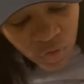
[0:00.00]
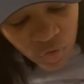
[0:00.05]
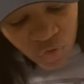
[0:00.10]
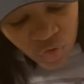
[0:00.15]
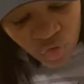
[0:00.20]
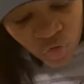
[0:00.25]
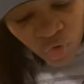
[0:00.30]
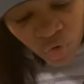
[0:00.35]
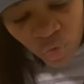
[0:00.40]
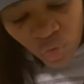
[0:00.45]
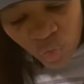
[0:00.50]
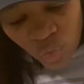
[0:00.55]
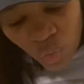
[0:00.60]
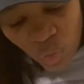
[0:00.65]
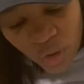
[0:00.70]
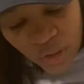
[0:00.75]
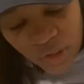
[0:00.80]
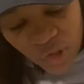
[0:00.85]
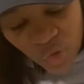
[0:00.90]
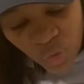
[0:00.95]
Jude
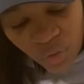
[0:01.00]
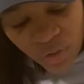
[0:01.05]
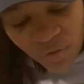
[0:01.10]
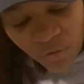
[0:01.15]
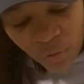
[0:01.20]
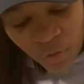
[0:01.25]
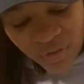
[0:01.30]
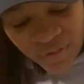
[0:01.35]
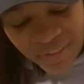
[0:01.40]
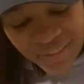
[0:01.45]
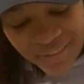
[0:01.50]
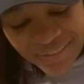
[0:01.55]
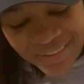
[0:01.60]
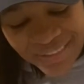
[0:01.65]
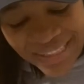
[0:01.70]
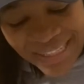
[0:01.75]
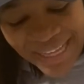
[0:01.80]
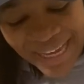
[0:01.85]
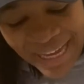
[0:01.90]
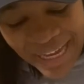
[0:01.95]
1 24 says,
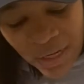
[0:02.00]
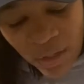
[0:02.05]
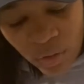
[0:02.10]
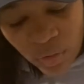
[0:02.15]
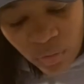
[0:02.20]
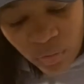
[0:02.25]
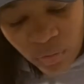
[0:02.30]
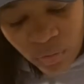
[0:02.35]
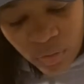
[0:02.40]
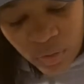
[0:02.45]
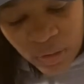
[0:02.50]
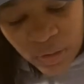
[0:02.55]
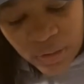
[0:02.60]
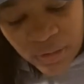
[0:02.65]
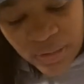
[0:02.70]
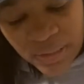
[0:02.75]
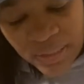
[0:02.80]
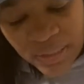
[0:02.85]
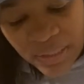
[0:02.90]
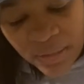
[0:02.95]
Now
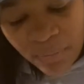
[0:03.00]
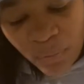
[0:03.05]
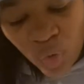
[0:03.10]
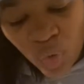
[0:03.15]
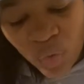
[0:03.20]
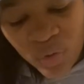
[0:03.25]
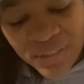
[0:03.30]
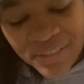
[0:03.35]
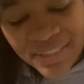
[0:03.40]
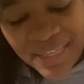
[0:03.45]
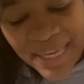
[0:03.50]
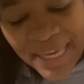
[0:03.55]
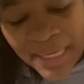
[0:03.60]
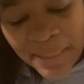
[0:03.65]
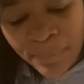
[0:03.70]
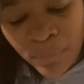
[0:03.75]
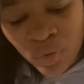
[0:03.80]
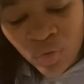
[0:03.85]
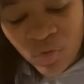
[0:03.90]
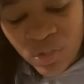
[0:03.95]
to him who is
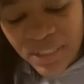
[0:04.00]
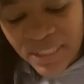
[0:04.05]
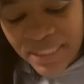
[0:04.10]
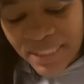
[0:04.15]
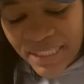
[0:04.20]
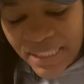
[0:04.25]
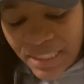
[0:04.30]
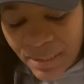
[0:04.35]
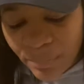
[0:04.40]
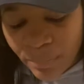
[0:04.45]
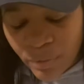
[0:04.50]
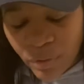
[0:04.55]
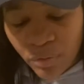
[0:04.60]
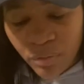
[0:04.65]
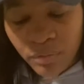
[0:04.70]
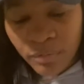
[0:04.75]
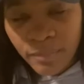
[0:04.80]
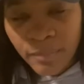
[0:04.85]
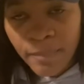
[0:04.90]
able to keep you